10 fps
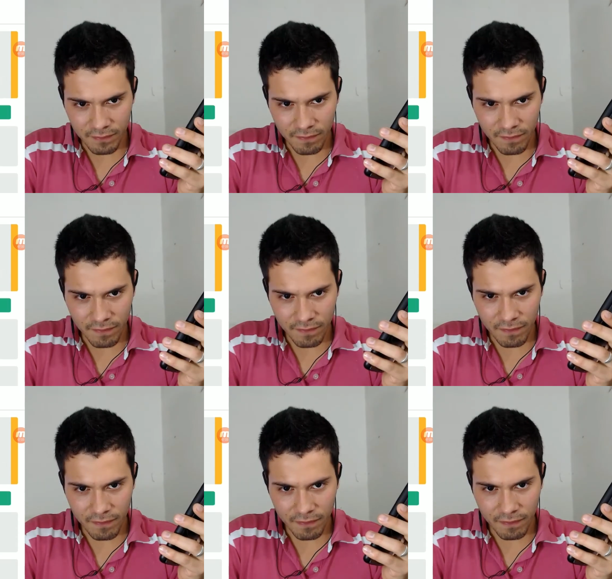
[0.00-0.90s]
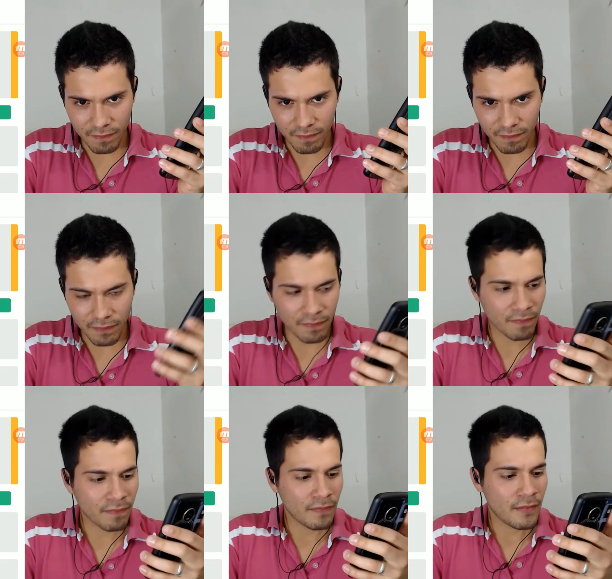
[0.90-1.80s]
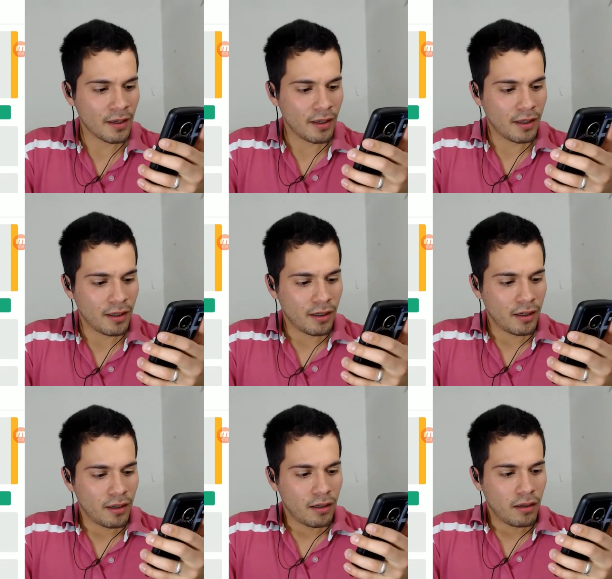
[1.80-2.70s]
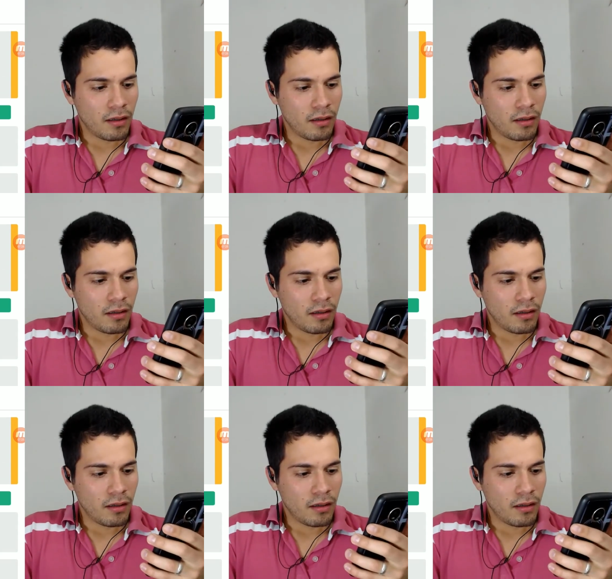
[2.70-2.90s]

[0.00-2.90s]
(no one is talking)